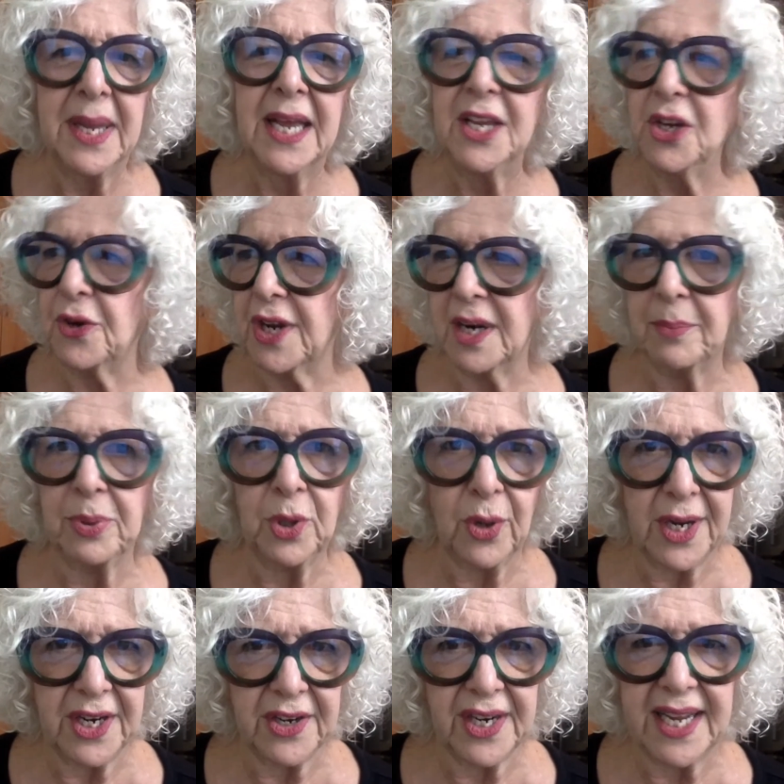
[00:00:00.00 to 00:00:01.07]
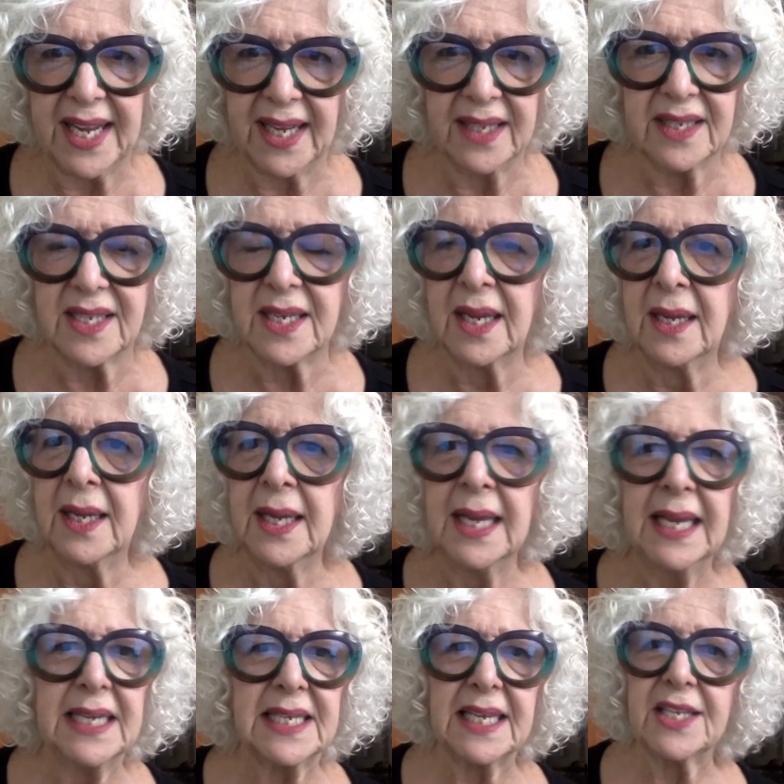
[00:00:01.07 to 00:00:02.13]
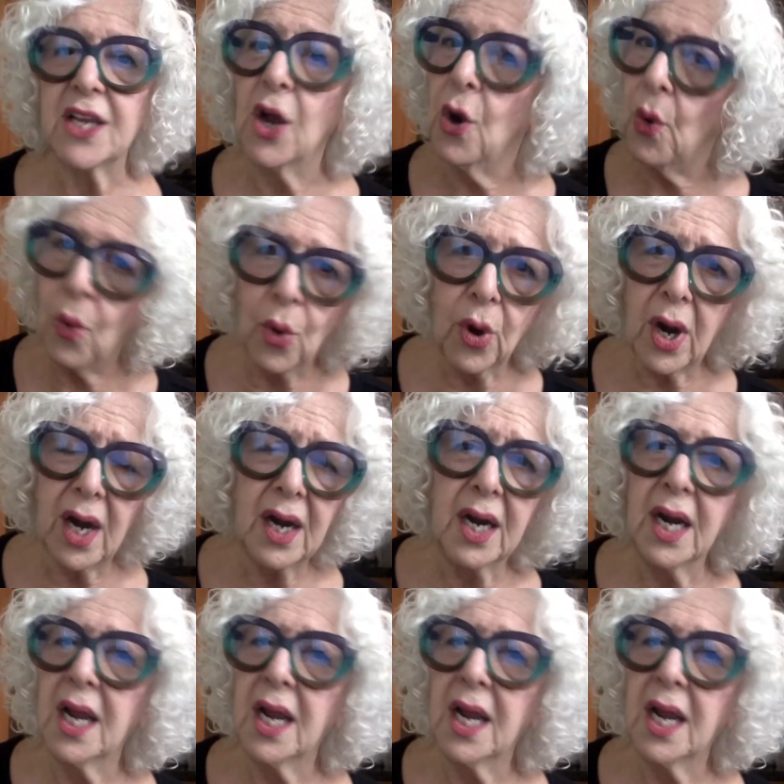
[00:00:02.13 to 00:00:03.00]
You can employ your kids." He says, "Or